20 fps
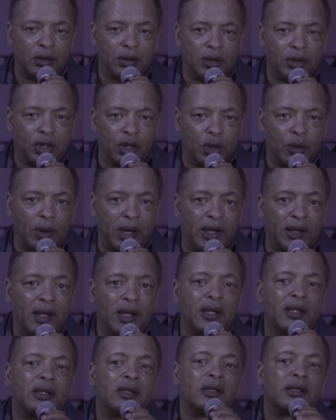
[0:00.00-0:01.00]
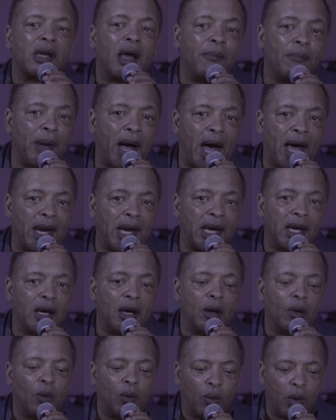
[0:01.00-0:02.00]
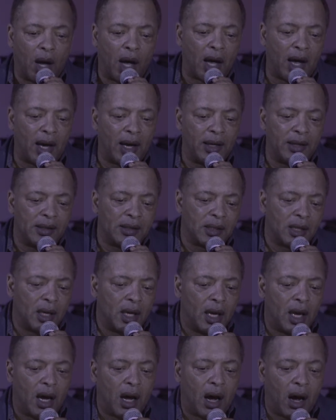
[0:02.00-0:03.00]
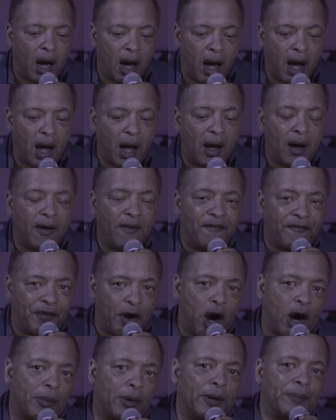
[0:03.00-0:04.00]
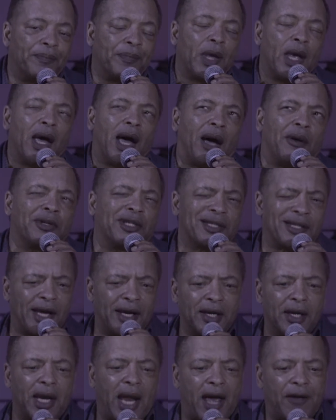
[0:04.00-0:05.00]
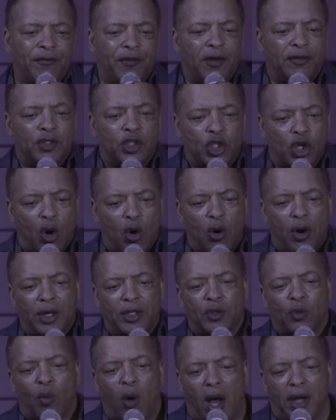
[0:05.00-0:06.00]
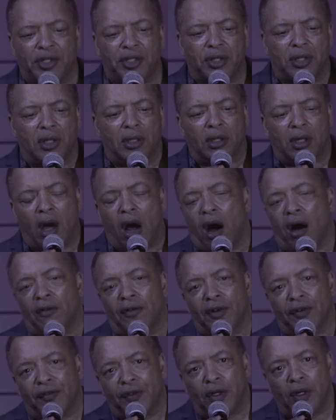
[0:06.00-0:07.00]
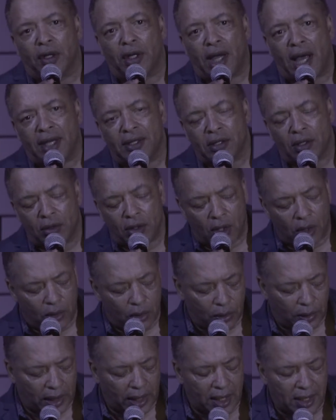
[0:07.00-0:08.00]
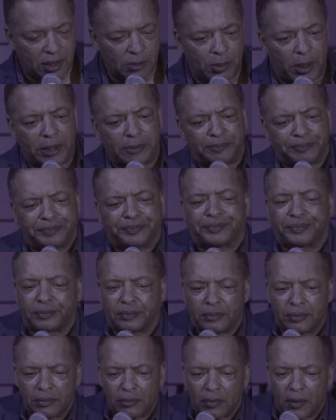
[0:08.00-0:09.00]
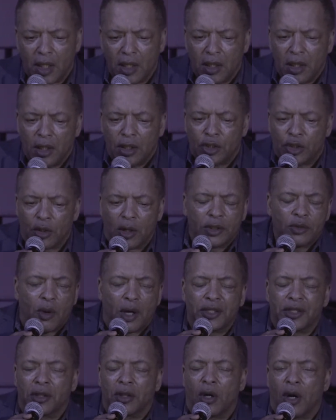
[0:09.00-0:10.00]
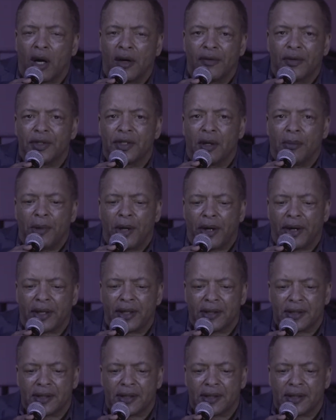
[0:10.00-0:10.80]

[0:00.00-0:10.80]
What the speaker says: do with somebody was a farmer. I was studying the life of George Washington Carver. If you guys don't know who he is, but George Washington Carver was an American